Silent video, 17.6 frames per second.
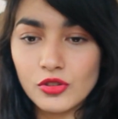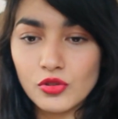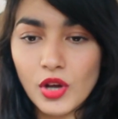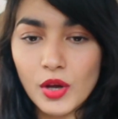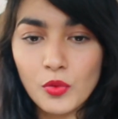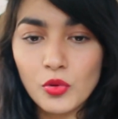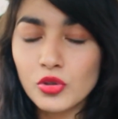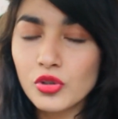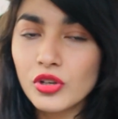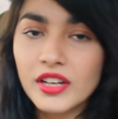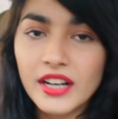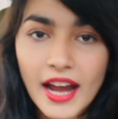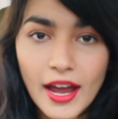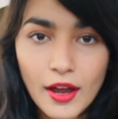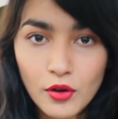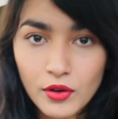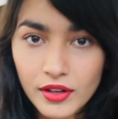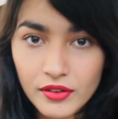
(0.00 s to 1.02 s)
you know, I want to
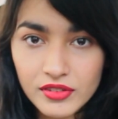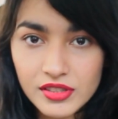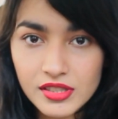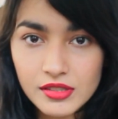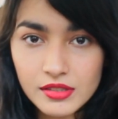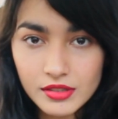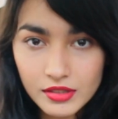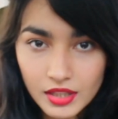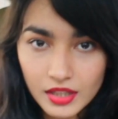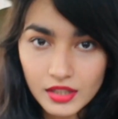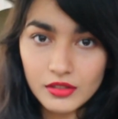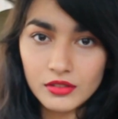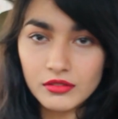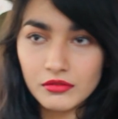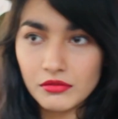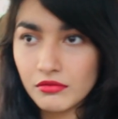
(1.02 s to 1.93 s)
cry on every single thing,